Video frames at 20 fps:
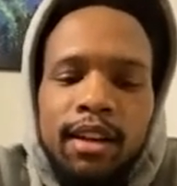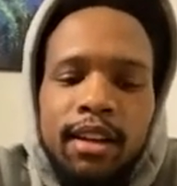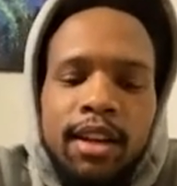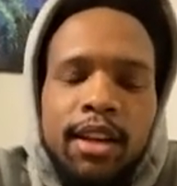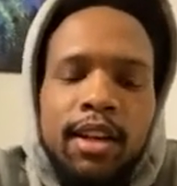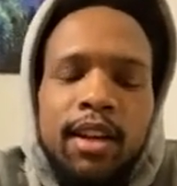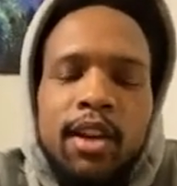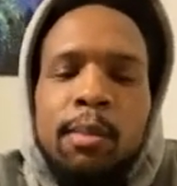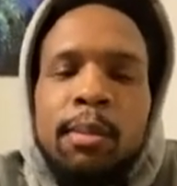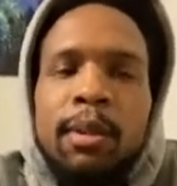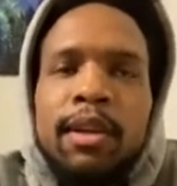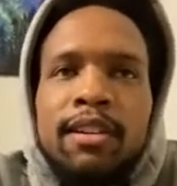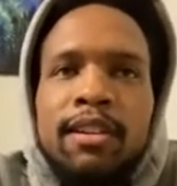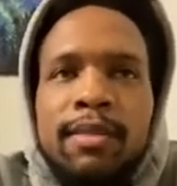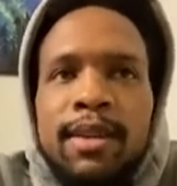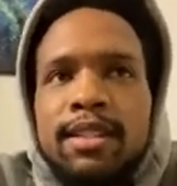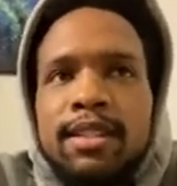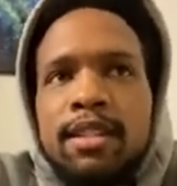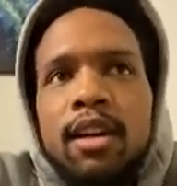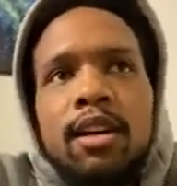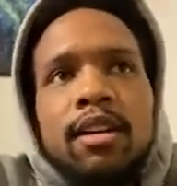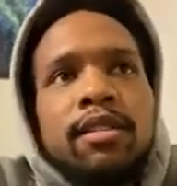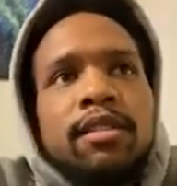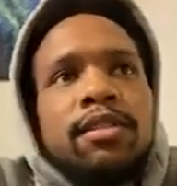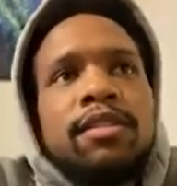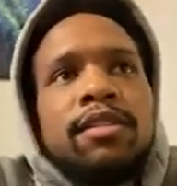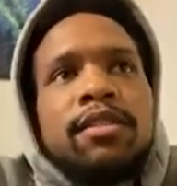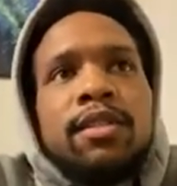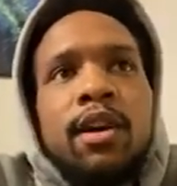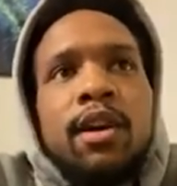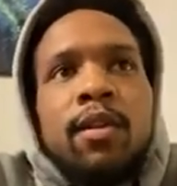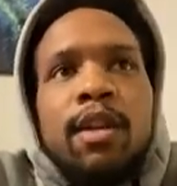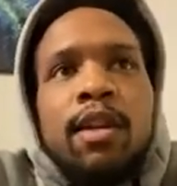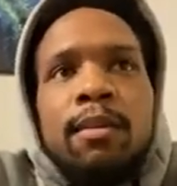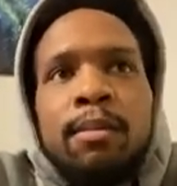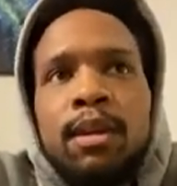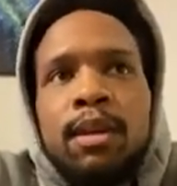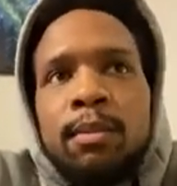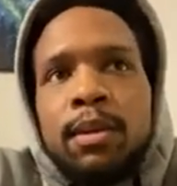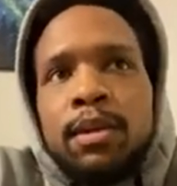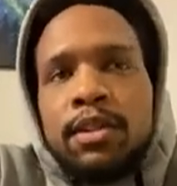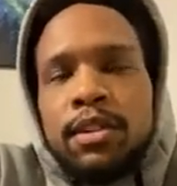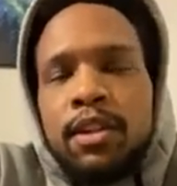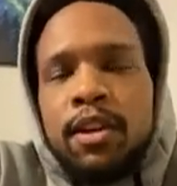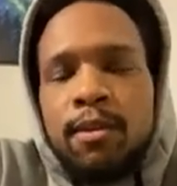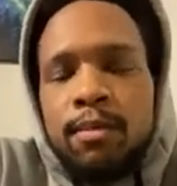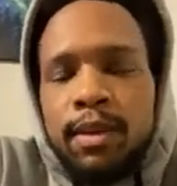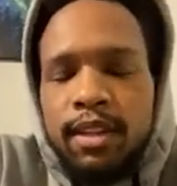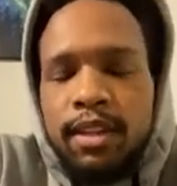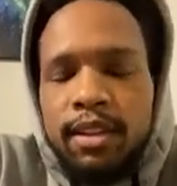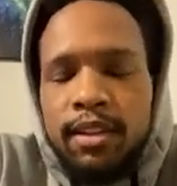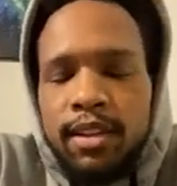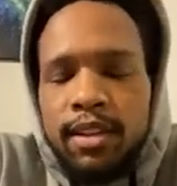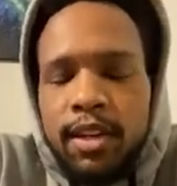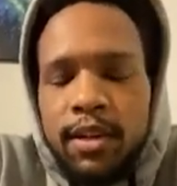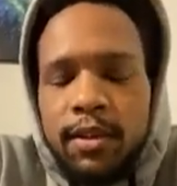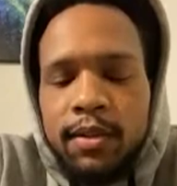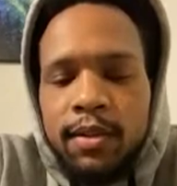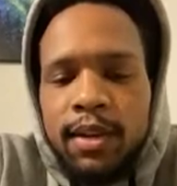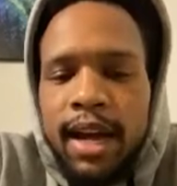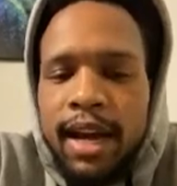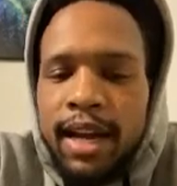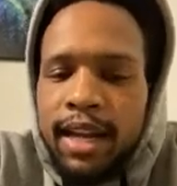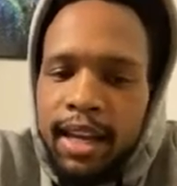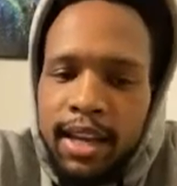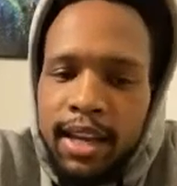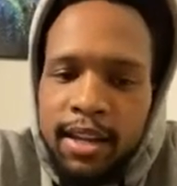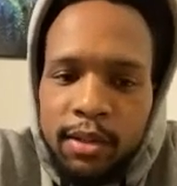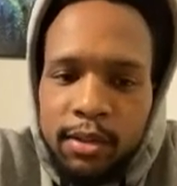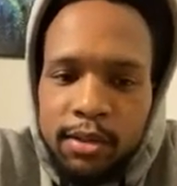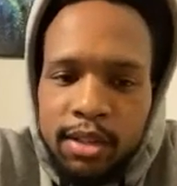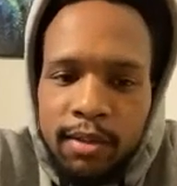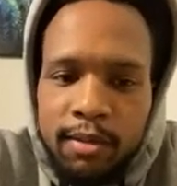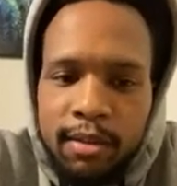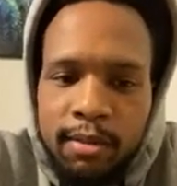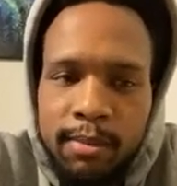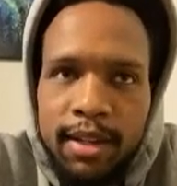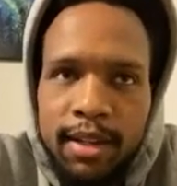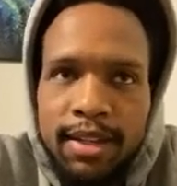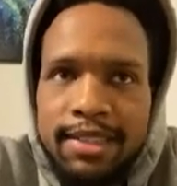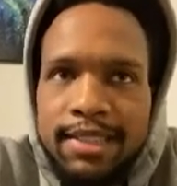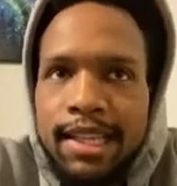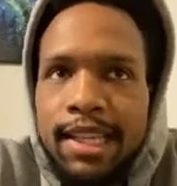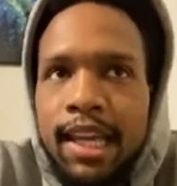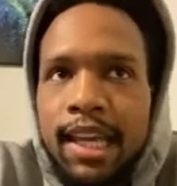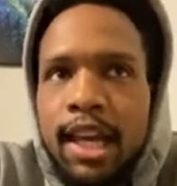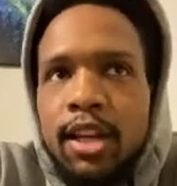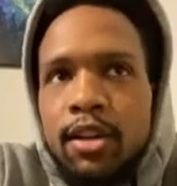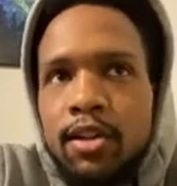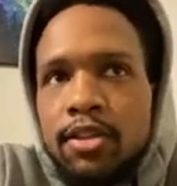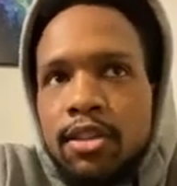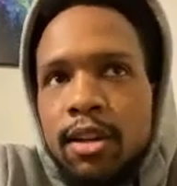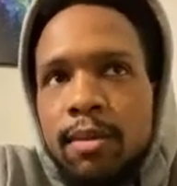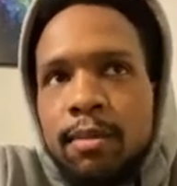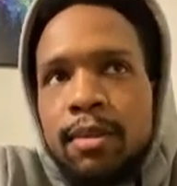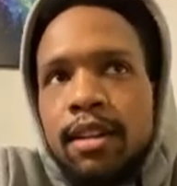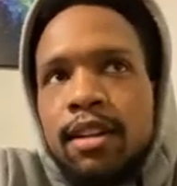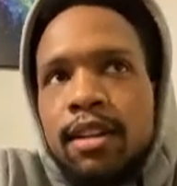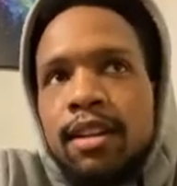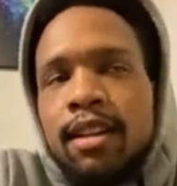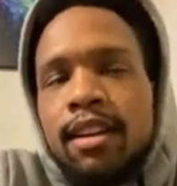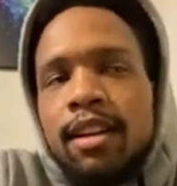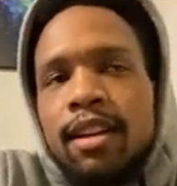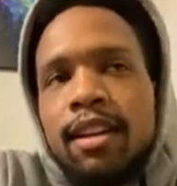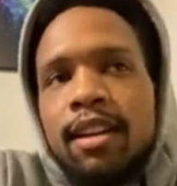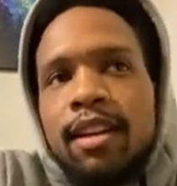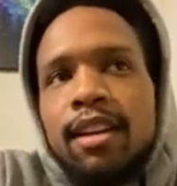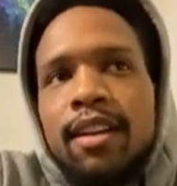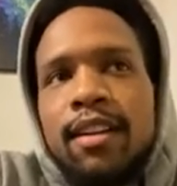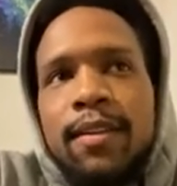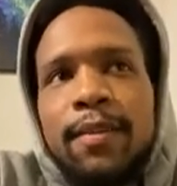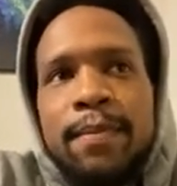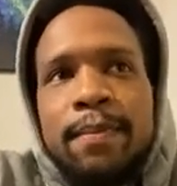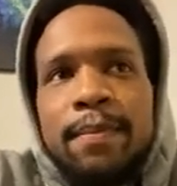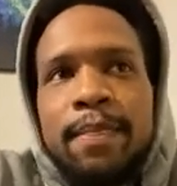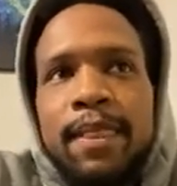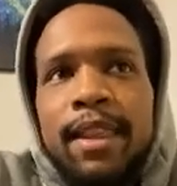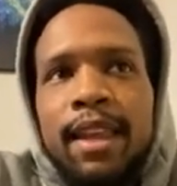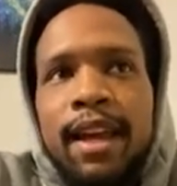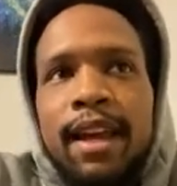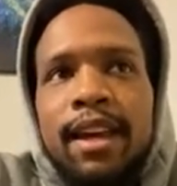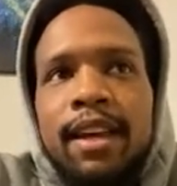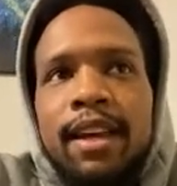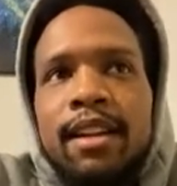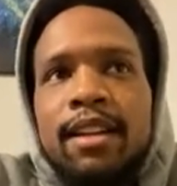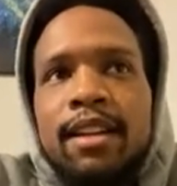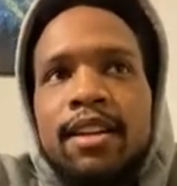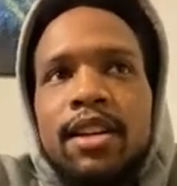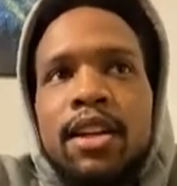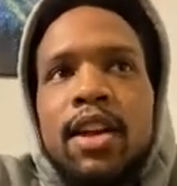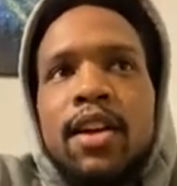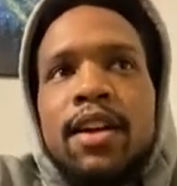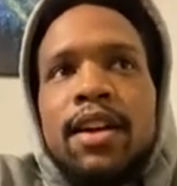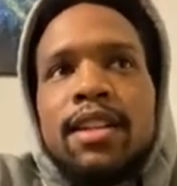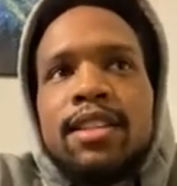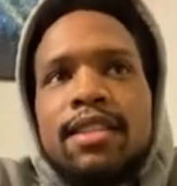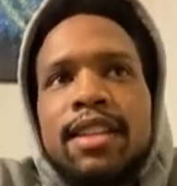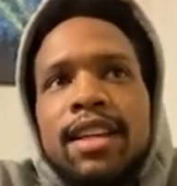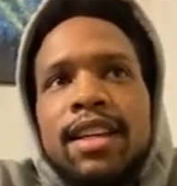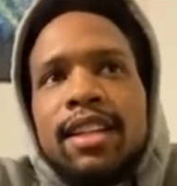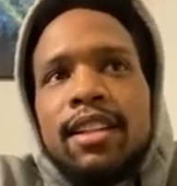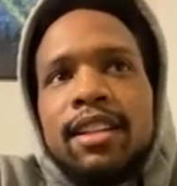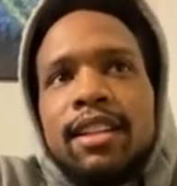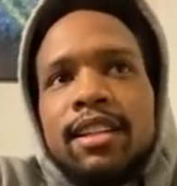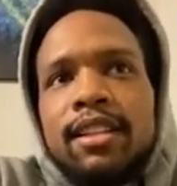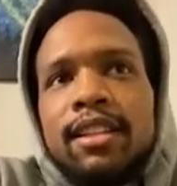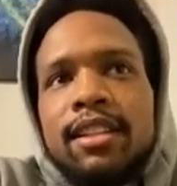believe in myself. Don't let people tell me, I can't do something because they can't do something. And, it's like,